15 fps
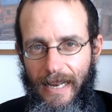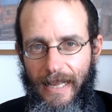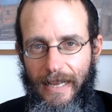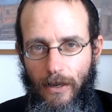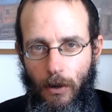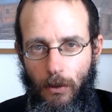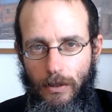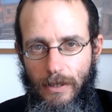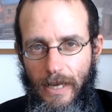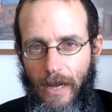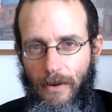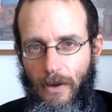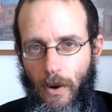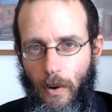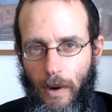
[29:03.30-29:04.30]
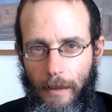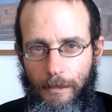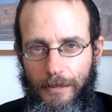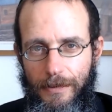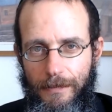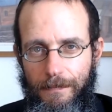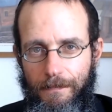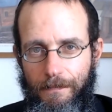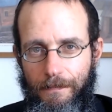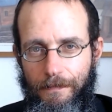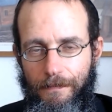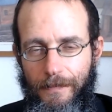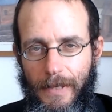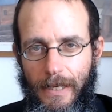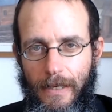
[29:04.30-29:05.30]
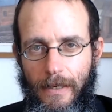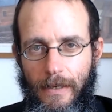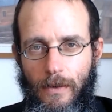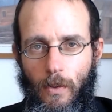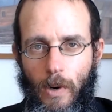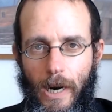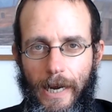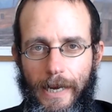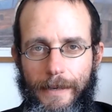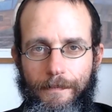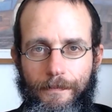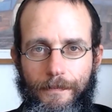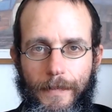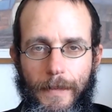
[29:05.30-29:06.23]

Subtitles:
Ale, go down, go up. Why?